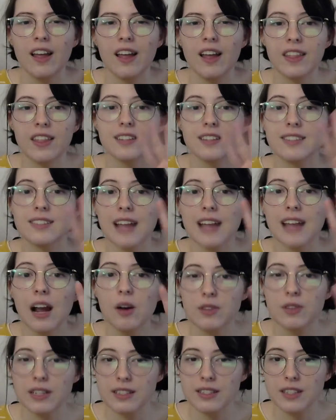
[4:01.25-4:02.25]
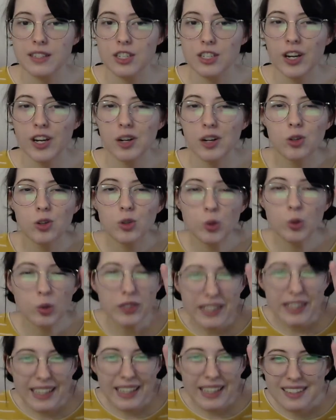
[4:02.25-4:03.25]
Then sound as the chair
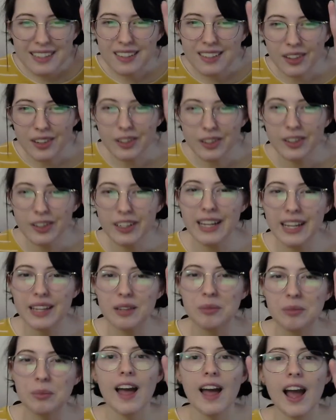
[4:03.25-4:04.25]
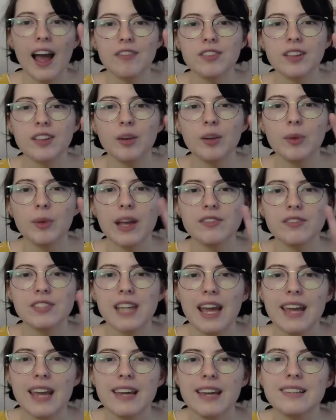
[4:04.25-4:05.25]
creaks under him. After that we have
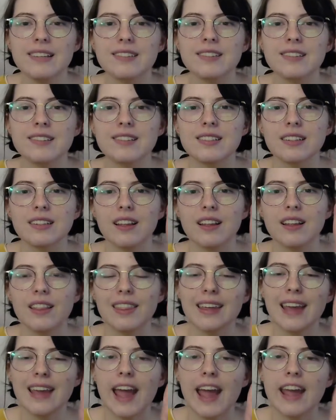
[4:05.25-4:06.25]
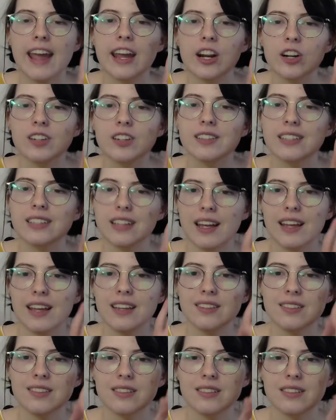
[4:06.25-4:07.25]
taste. The air
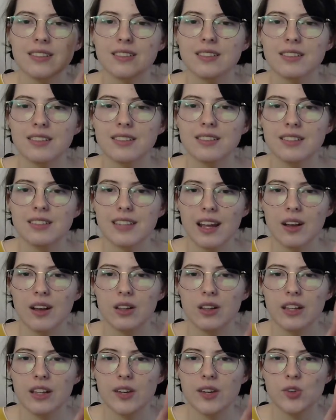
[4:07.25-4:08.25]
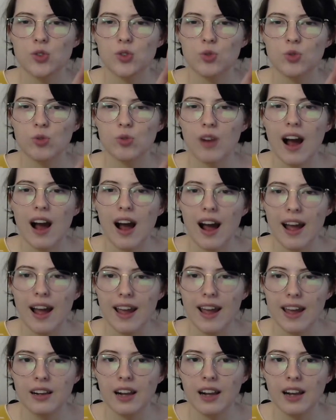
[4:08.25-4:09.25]
tastes stale and
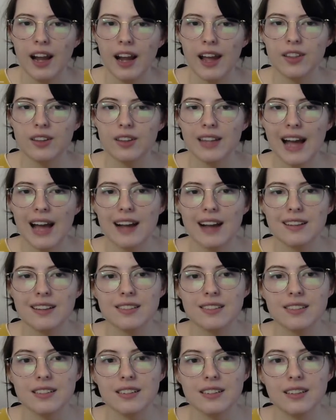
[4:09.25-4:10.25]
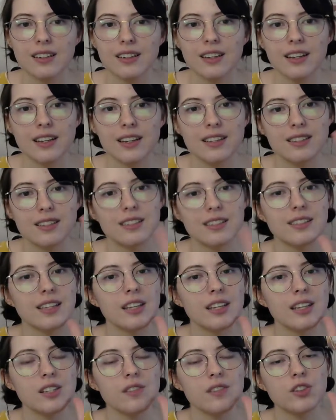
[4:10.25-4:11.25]
dry. And the last is the
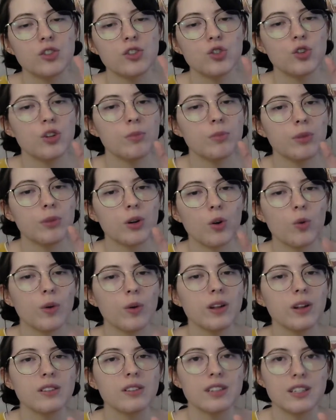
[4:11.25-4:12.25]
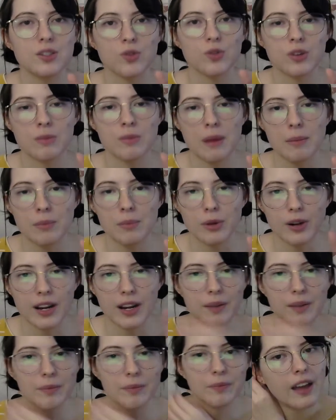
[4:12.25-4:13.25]
scent of the juniper quilt he's
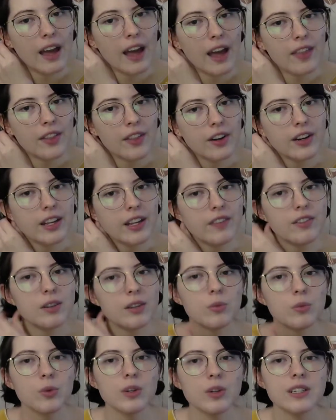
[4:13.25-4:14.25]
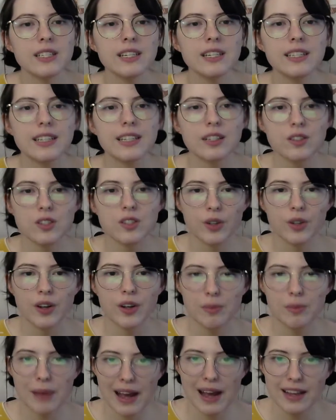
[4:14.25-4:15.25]
remembering. And there are even more details
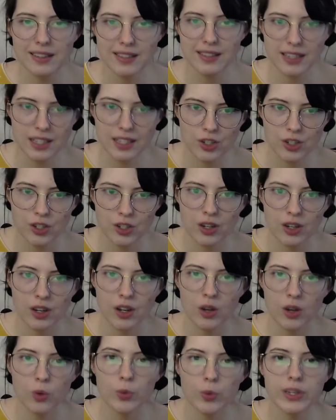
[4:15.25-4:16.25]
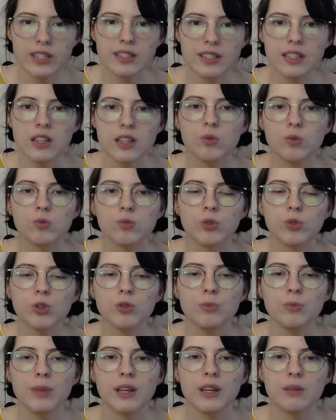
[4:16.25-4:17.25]
throughout the passage. We see the
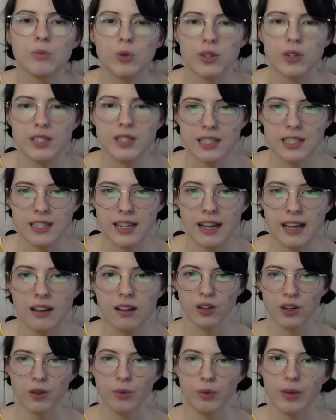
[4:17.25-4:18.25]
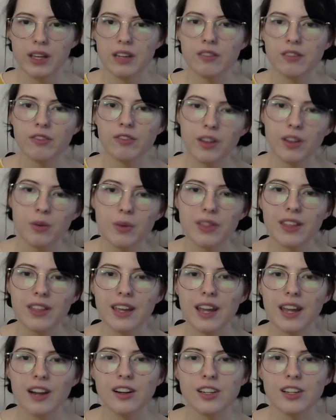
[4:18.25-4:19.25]
room in more detail. We can feel what the
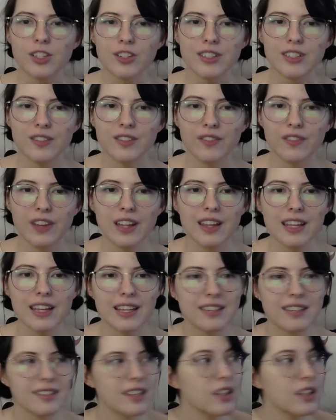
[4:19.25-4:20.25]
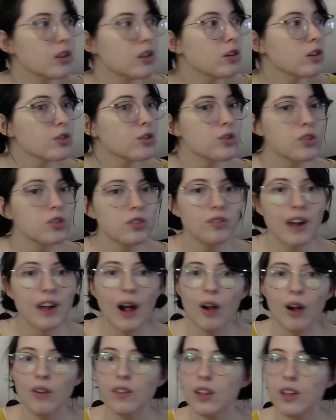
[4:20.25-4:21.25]
character is feeling as he looks
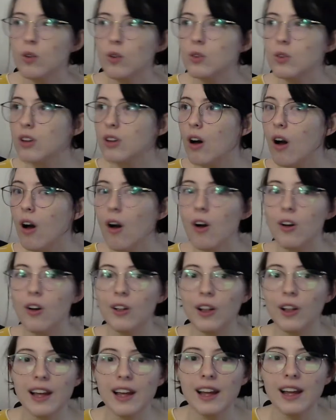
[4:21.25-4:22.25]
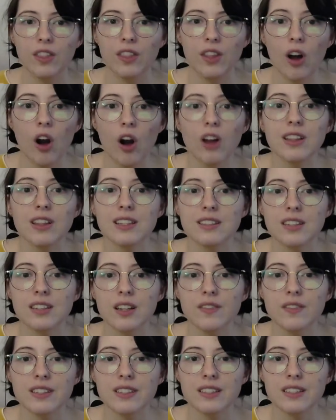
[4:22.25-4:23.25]
around the old hall. The hall
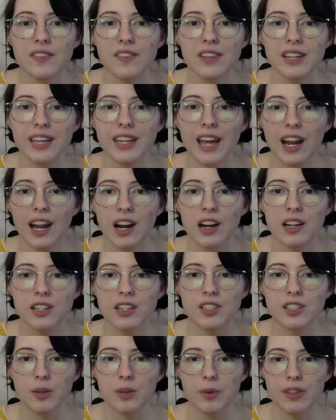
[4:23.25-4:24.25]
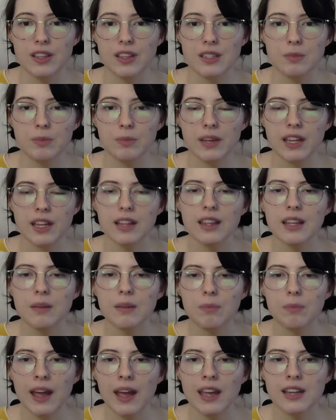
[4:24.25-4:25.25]
itself is given character with its
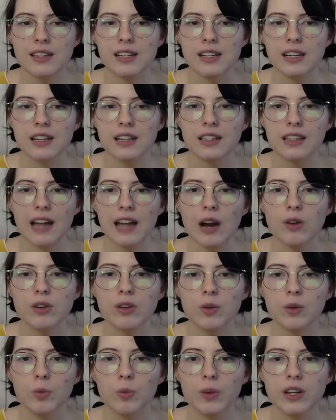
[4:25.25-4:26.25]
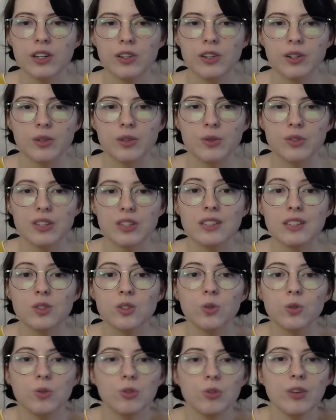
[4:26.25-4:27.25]
peeling paint and clouded windows. It's
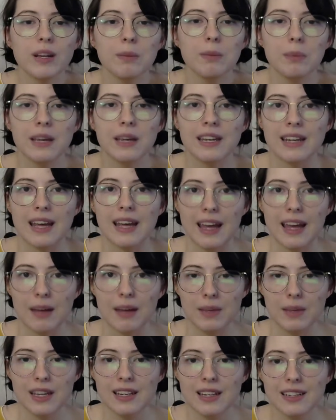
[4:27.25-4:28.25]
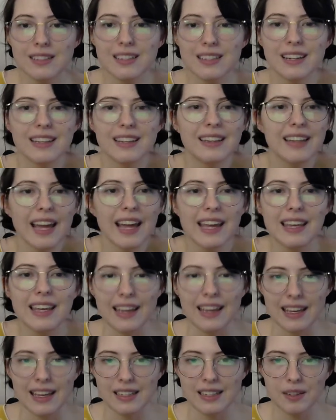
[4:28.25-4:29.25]
creepy to him. He doesn't
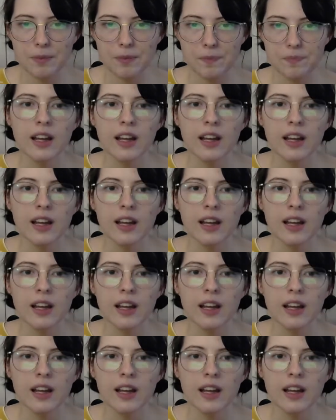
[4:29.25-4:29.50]
like it.